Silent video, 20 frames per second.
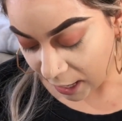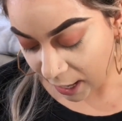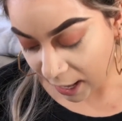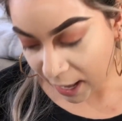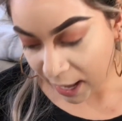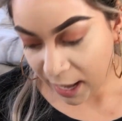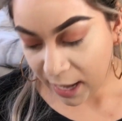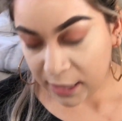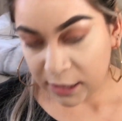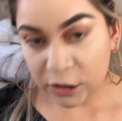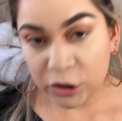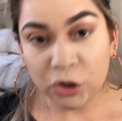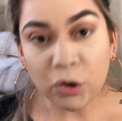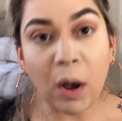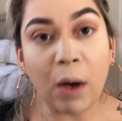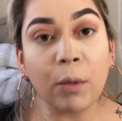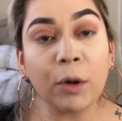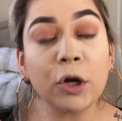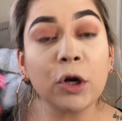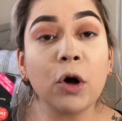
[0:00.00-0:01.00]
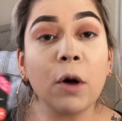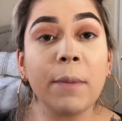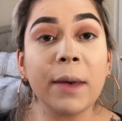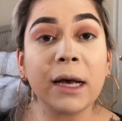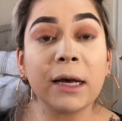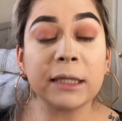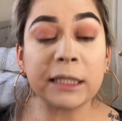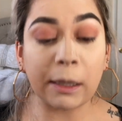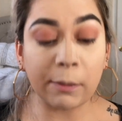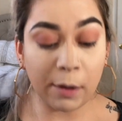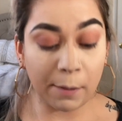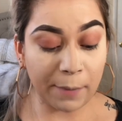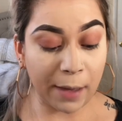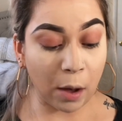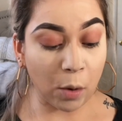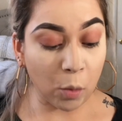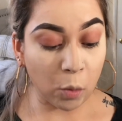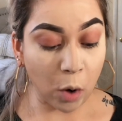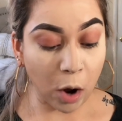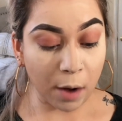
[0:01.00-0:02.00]
And so I went to go pick some up
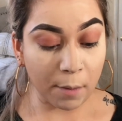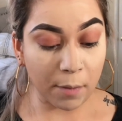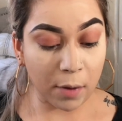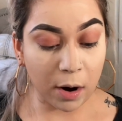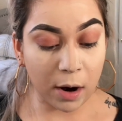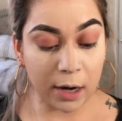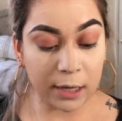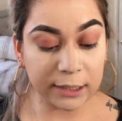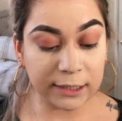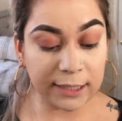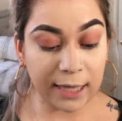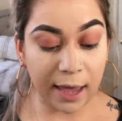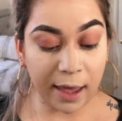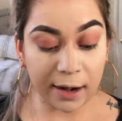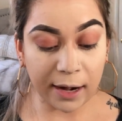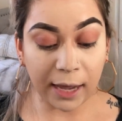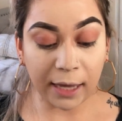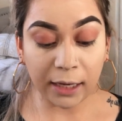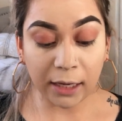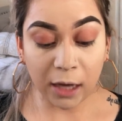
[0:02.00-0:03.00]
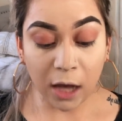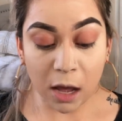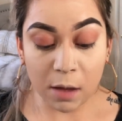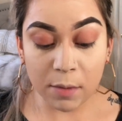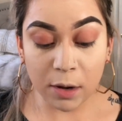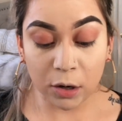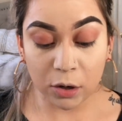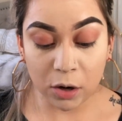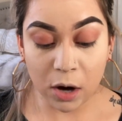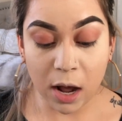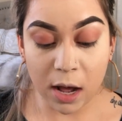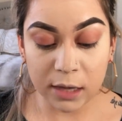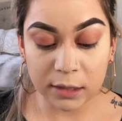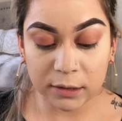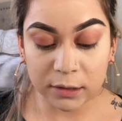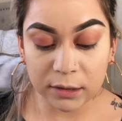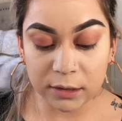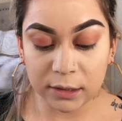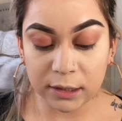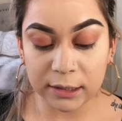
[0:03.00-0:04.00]
at Walmart, and I come
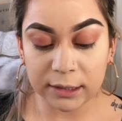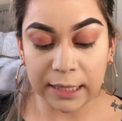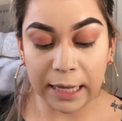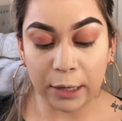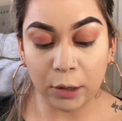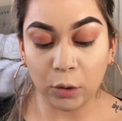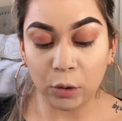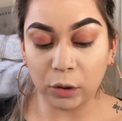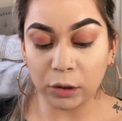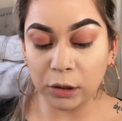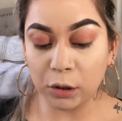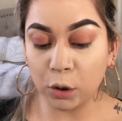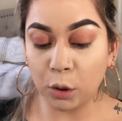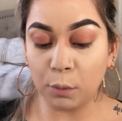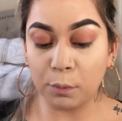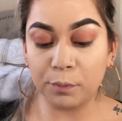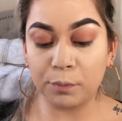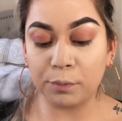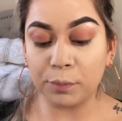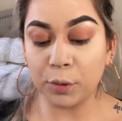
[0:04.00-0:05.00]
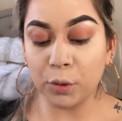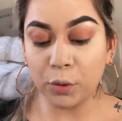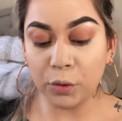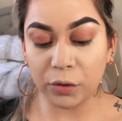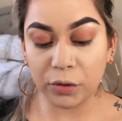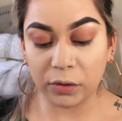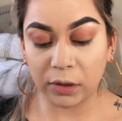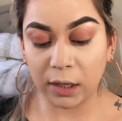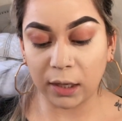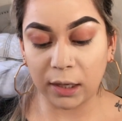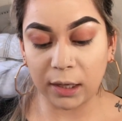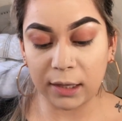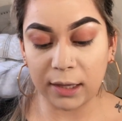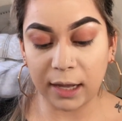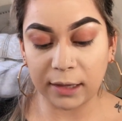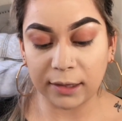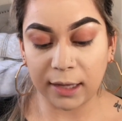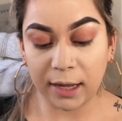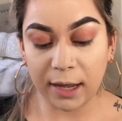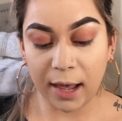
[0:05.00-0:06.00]
across this like little booth thingy
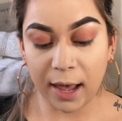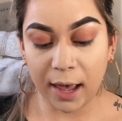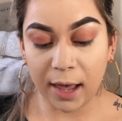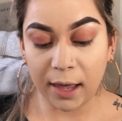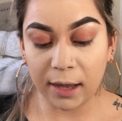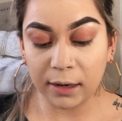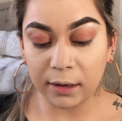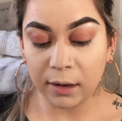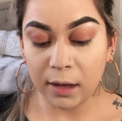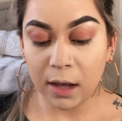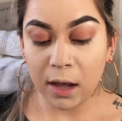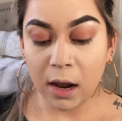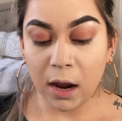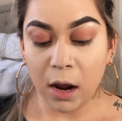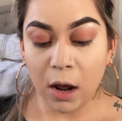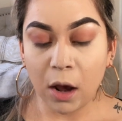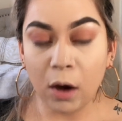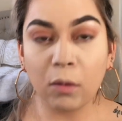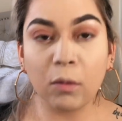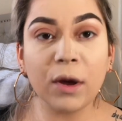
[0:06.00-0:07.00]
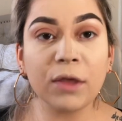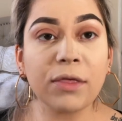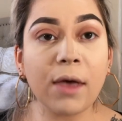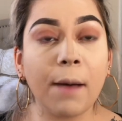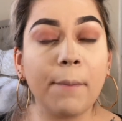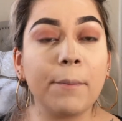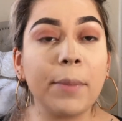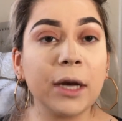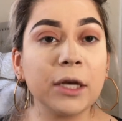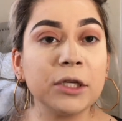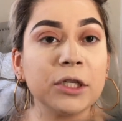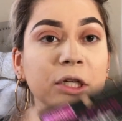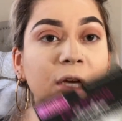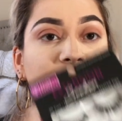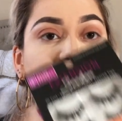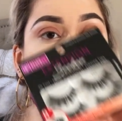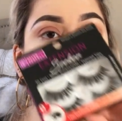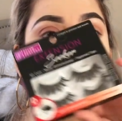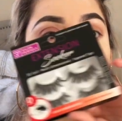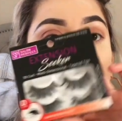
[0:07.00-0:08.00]
that they had with a bunch
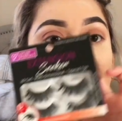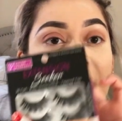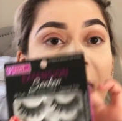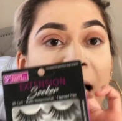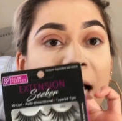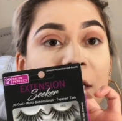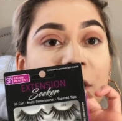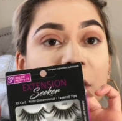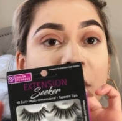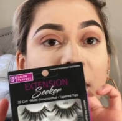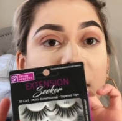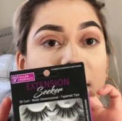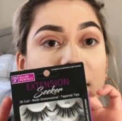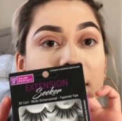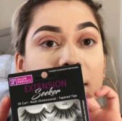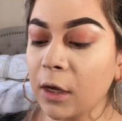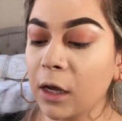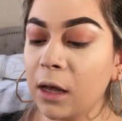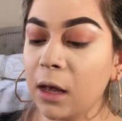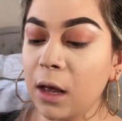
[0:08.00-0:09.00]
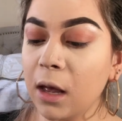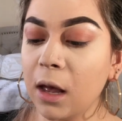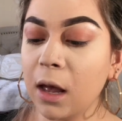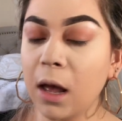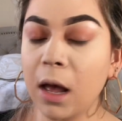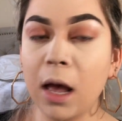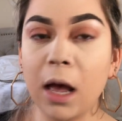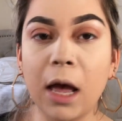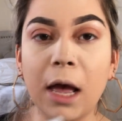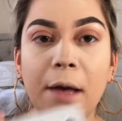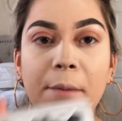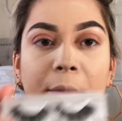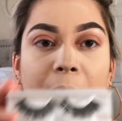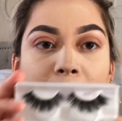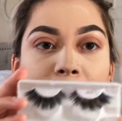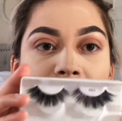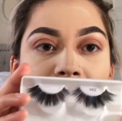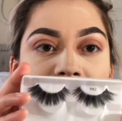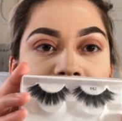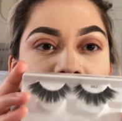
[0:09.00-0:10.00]
of lashes,
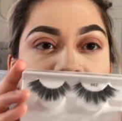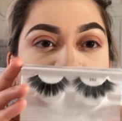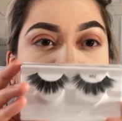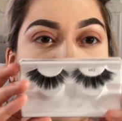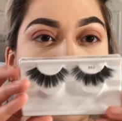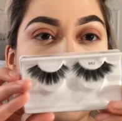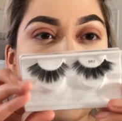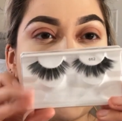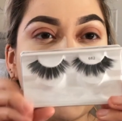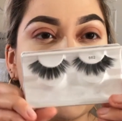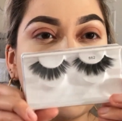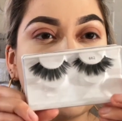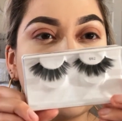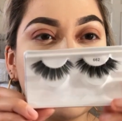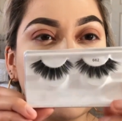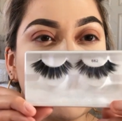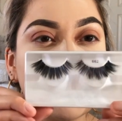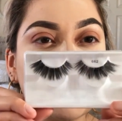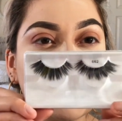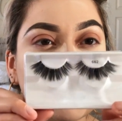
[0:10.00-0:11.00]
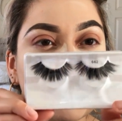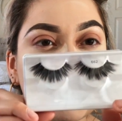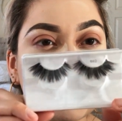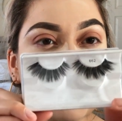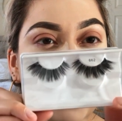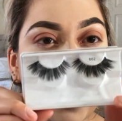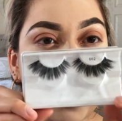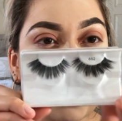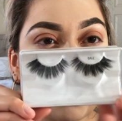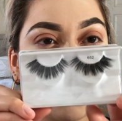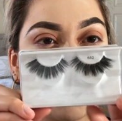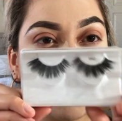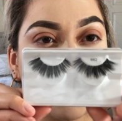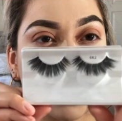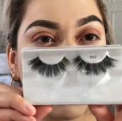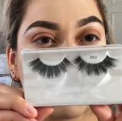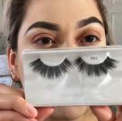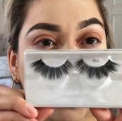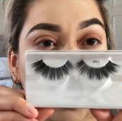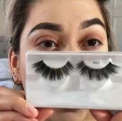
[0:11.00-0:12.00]
but they are in this style,
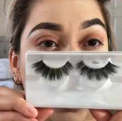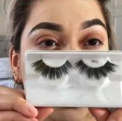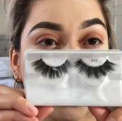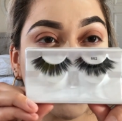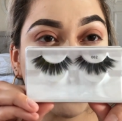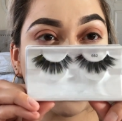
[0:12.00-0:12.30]
and they are